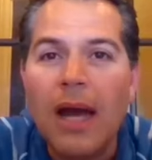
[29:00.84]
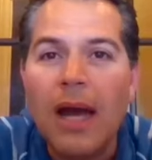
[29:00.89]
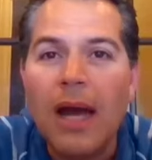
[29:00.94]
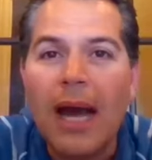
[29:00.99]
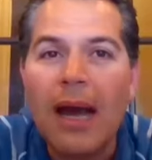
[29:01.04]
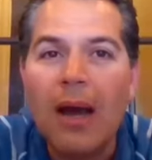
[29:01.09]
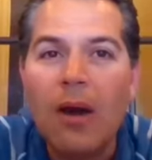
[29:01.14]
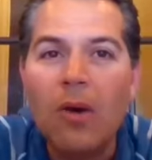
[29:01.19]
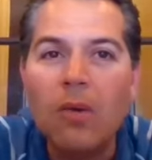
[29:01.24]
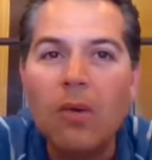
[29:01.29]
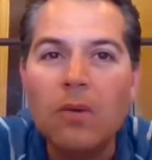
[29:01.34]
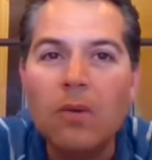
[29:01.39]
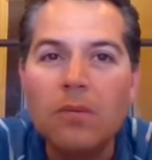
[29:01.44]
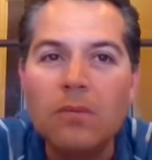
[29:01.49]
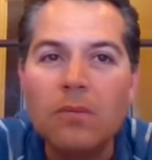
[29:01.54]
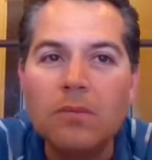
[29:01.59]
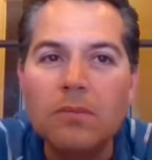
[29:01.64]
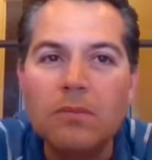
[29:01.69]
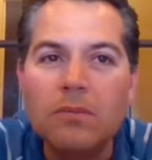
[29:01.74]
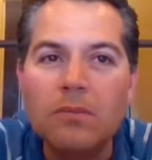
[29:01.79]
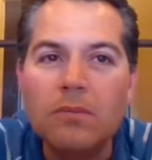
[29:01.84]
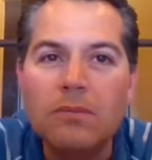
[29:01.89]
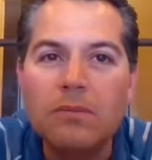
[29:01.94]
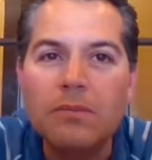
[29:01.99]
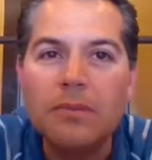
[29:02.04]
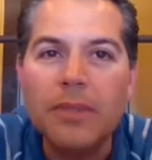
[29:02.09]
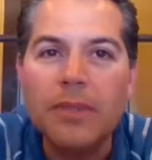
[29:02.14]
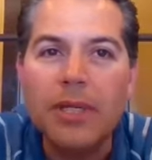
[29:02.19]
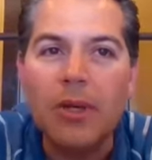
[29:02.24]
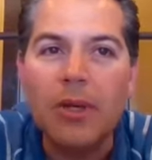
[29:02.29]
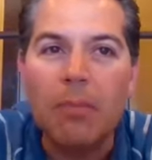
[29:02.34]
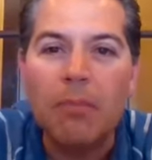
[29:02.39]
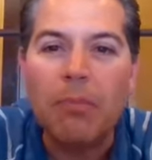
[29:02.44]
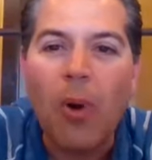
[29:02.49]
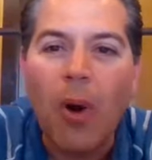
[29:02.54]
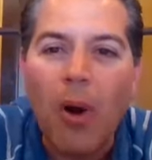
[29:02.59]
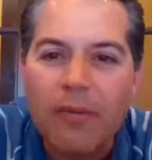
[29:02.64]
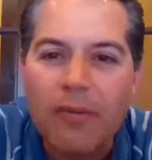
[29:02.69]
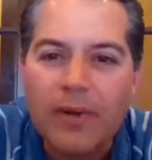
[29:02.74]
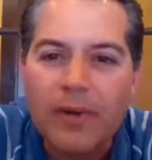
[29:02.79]
how
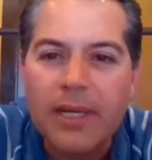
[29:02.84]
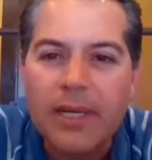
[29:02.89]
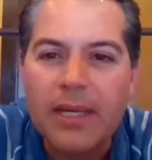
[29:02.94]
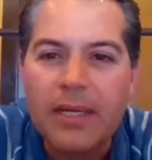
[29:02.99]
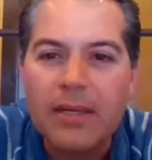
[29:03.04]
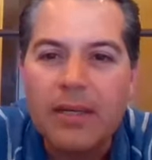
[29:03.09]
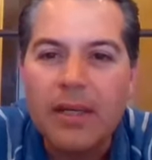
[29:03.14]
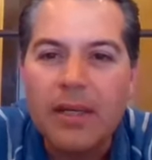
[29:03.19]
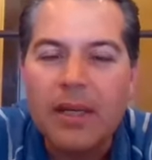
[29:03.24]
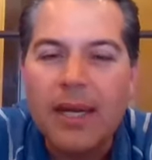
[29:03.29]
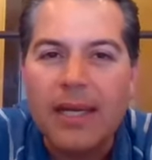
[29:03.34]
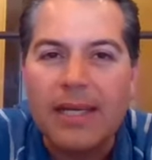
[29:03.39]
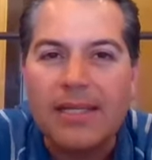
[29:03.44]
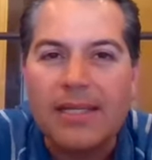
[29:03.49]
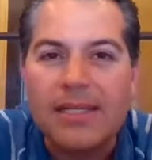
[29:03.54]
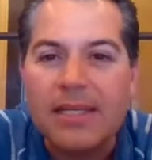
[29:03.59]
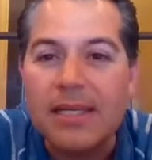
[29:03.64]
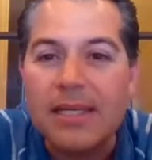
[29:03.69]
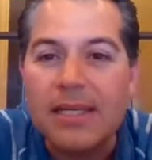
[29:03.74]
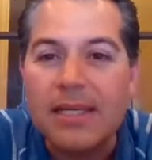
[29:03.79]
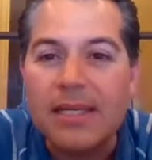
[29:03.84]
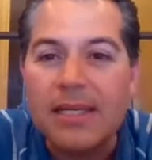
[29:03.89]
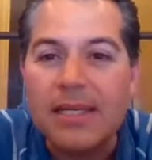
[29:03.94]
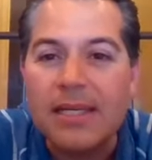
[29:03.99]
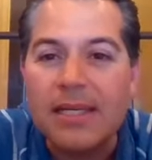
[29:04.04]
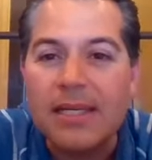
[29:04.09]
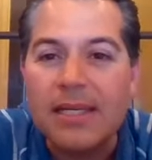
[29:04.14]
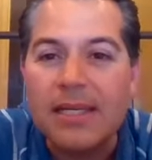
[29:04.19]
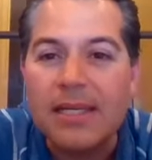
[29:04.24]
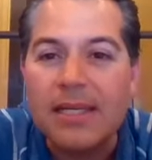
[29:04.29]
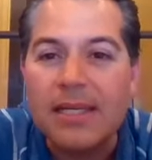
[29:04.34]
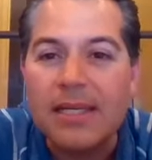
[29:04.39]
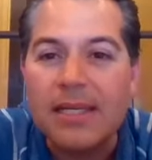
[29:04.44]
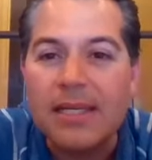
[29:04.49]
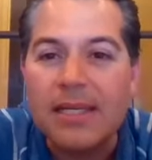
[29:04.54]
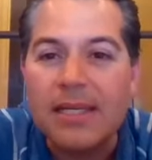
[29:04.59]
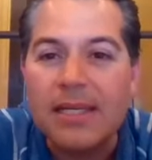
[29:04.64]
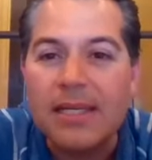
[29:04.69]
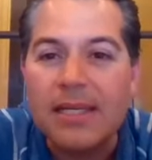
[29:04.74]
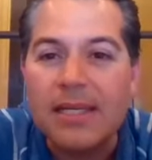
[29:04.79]
poverty exists everywhere in
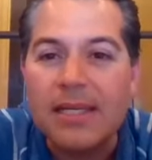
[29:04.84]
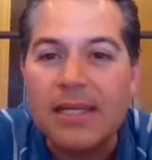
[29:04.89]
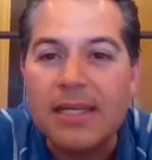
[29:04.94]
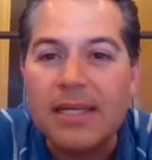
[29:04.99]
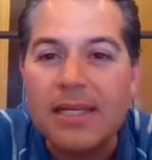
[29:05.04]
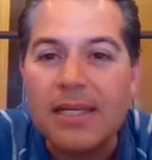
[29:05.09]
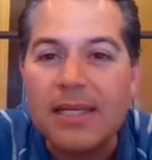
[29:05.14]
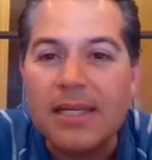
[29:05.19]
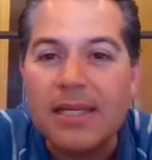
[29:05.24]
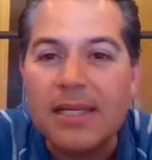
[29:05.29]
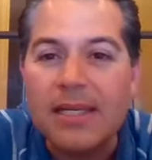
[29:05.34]
the world and how